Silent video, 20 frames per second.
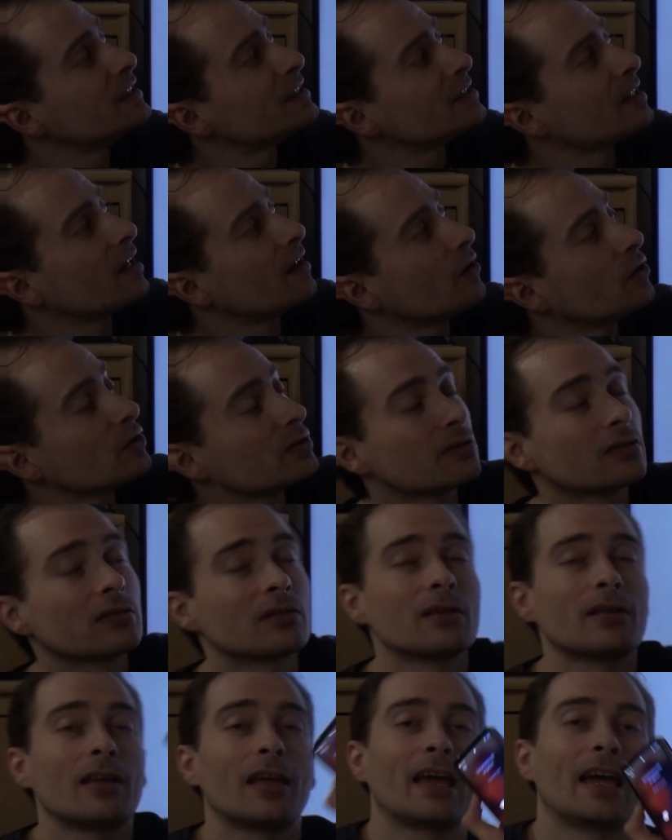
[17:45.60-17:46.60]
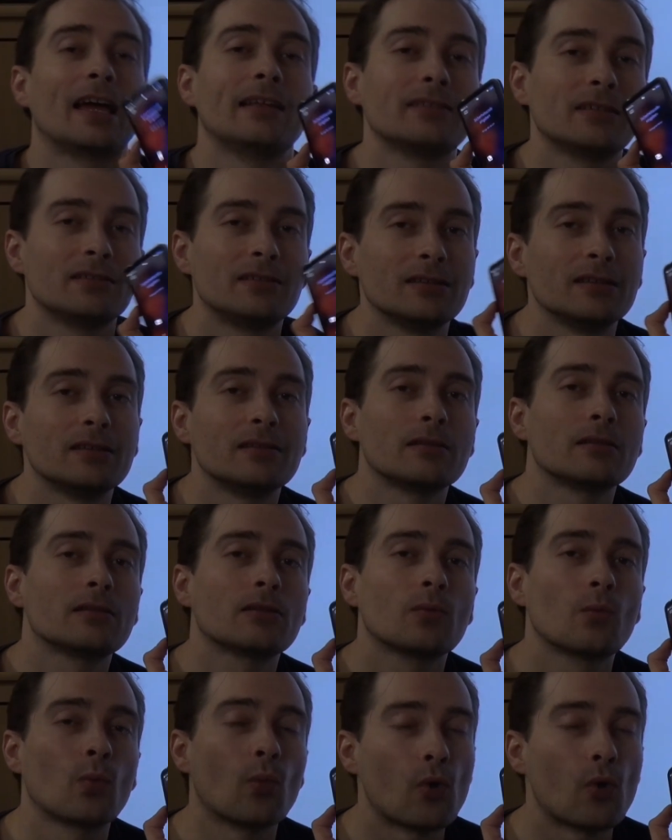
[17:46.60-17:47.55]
this out, and it didn't